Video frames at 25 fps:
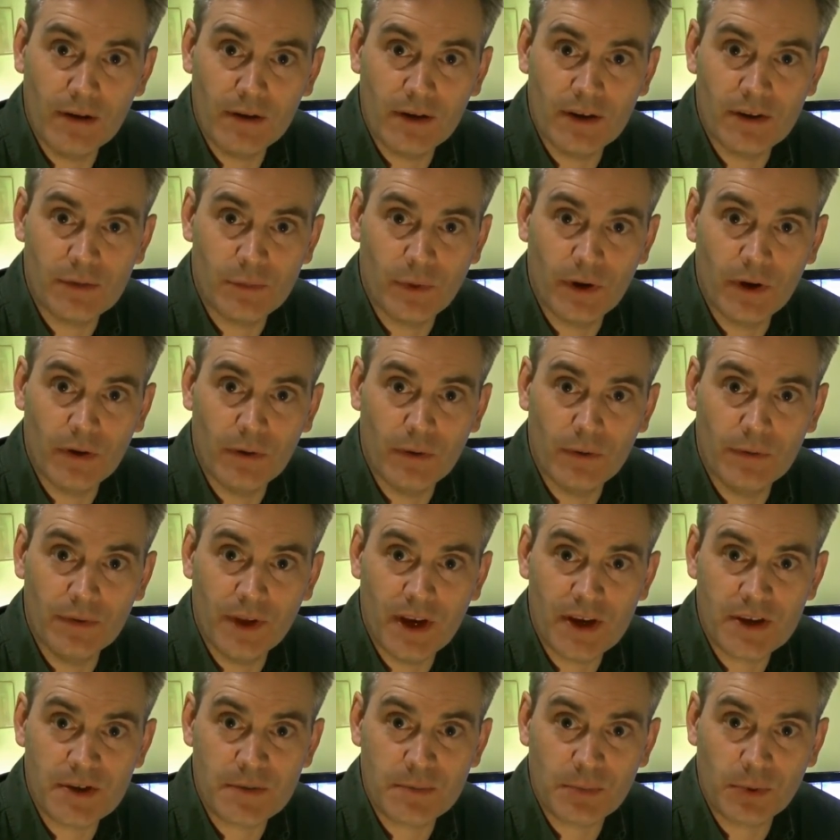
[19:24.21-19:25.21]
because we're all
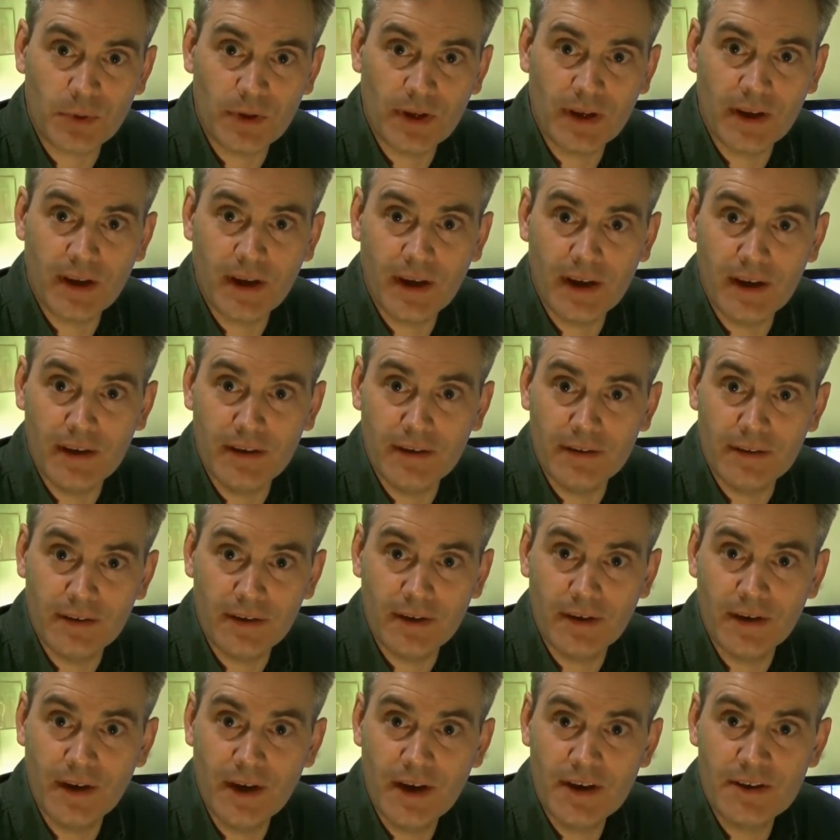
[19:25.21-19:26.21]
desperately keen
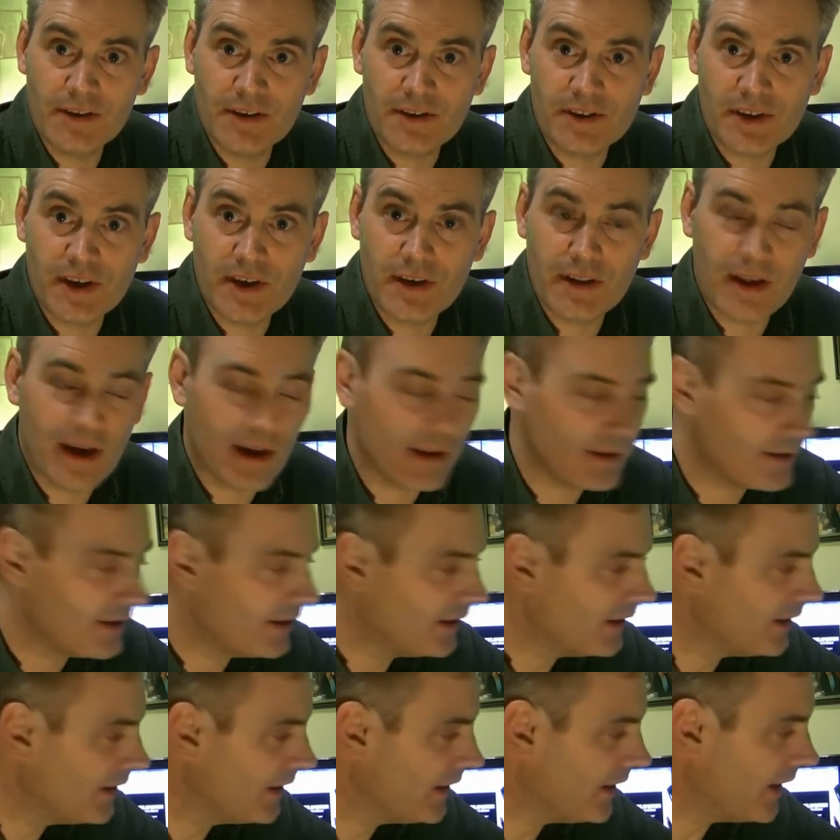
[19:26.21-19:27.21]
to see that.
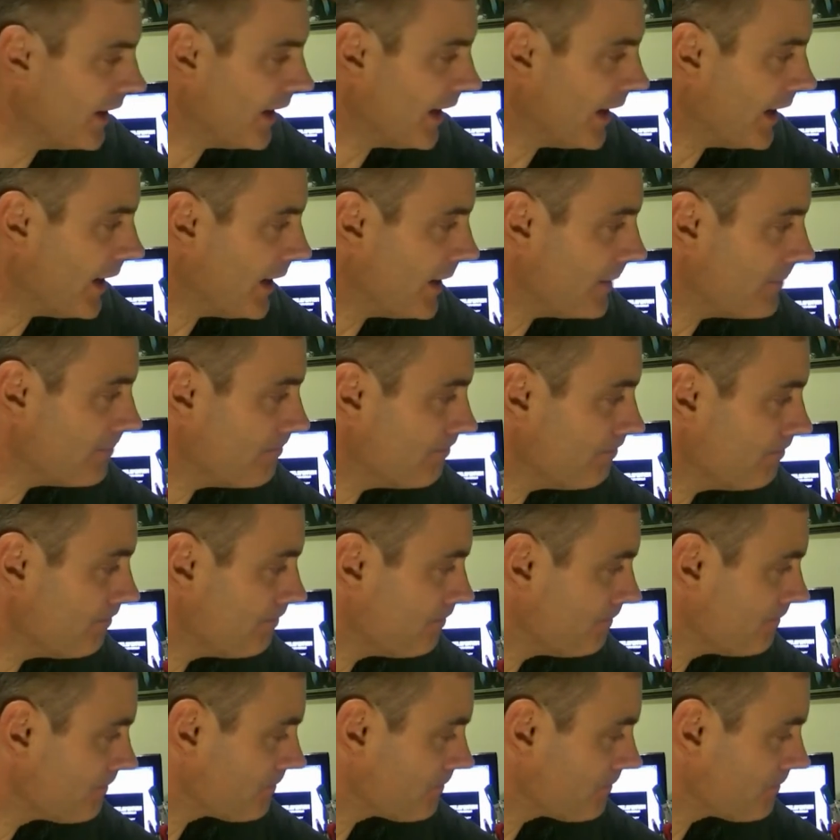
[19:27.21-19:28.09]
And